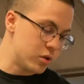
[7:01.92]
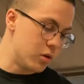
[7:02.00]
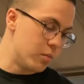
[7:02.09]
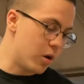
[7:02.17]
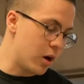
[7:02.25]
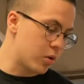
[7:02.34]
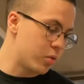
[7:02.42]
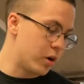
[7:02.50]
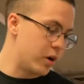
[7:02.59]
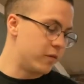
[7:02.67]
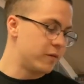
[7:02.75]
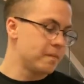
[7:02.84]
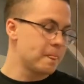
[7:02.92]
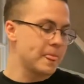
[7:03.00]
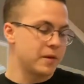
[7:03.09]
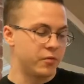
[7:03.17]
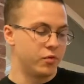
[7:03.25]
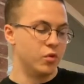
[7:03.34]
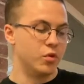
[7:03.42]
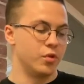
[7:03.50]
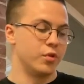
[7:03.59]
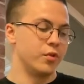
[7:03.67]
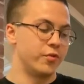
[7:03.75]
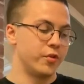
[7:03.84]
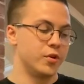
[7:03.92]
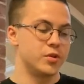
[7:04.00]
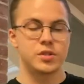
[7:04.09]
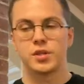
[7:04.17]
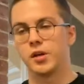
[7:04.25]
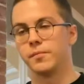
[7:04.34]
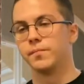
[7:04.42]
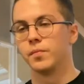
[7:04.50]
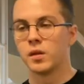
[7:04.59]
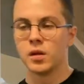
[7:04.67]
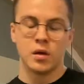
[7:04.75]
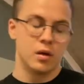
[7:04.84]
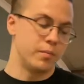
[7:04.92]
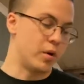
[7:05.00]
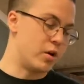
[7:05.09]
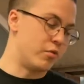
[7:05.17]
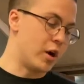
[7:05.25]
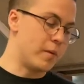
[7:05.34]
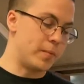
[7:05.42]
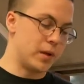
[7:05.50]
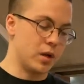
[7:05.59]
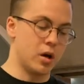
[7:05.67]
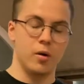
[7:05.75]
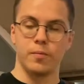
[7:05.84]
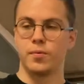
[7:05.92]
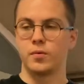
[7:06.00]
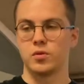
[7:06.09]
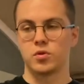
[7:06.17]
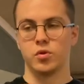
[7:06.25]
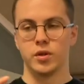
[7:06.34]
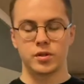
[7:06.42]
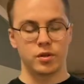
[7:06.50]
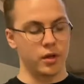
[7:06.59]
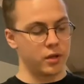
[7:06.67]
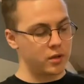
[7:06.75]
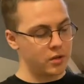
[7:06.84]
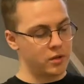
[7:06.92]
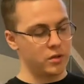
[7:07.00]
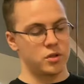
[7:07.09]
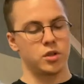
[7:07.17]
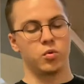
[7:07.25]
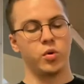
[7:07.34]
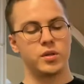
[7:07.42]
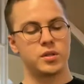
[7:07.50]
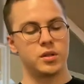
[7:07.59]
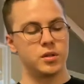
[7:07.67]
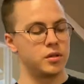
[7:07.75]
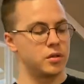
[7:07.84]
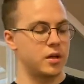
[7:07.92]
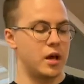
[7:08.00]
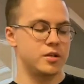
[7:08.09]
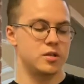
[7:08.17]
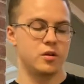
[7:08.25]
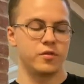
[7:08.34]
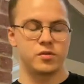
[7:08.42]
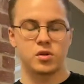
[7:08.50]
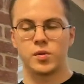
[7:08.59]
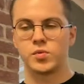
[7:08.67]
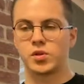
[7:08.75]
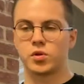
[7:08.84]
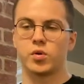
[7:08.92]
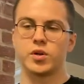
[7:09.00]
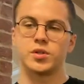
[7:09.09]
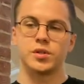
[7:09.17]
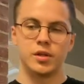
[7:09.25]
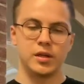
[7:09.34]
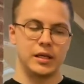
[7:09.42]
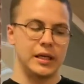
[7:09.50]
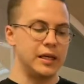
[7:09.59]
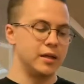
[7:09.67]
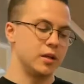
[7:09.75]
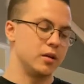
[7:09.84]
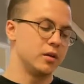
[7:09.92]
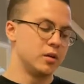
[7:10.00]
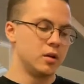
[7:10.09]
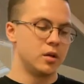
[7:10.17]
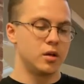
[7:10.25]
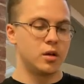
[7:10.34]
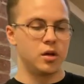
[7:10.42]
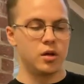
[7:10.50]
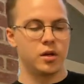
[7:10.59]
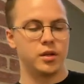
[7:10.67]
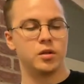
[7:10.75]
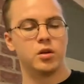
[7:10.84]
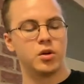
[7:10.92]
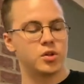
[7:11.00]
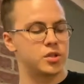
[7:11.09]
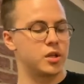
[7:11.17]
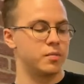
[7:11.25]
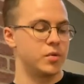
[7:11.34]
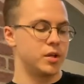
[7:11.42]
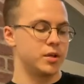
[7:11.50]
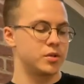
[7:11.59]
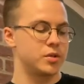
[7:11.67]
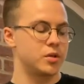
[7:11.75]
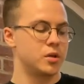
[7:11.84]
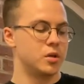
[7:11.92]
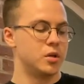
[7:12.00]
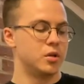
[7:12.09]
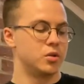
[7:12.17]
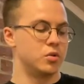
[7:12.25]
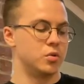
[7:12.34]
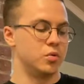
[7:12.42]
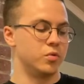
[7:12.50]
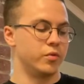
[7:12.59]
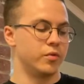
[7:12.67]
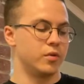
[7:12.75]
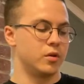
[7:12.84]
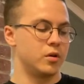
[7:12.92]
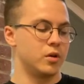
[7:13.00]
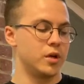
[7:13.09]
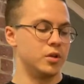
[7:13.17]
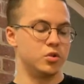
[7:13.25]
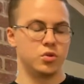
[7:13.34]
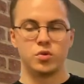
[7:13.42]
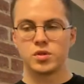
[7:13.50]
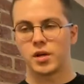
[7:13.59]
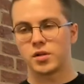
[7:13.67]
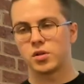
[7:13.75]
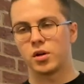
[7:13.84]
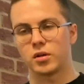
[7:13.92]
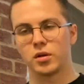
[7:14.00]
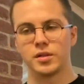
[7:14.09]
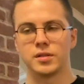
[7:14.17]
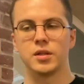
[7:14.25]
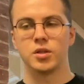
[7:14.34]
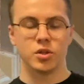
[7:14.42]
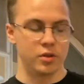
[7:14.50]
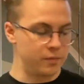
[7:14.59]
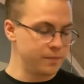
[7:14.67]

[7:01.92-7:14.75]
a microwave for the first step by ramping it up so it's sequestered, has enough time to sequester, and heating it in the last 10 minutes to induce that cyclization.